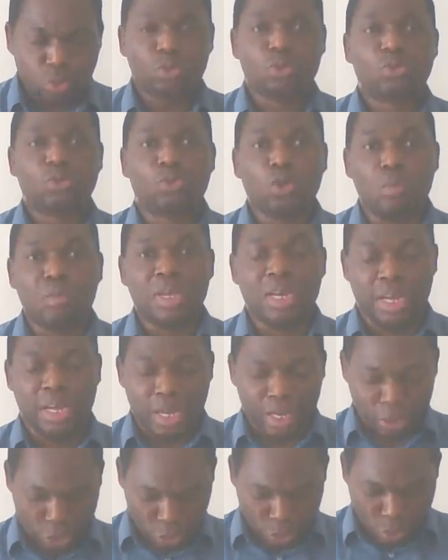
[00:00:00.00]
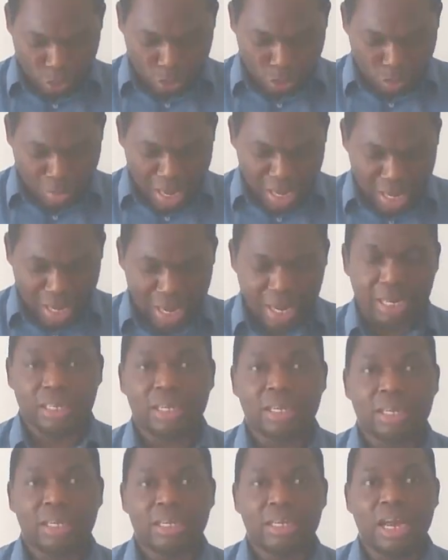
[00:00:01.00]
to dominate Yoruba
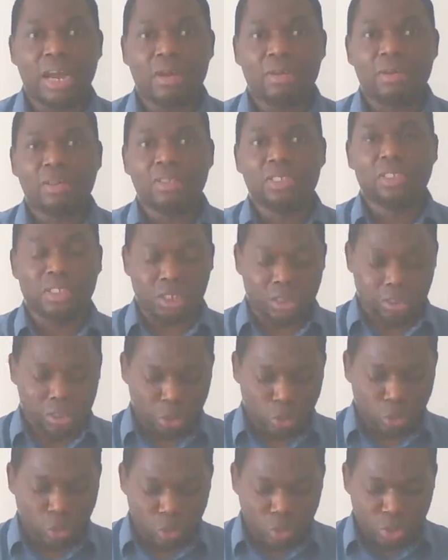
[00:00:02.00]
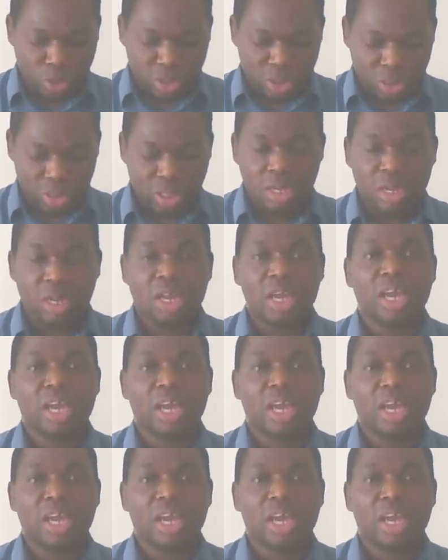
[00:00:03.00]
land. Now, this is the solution.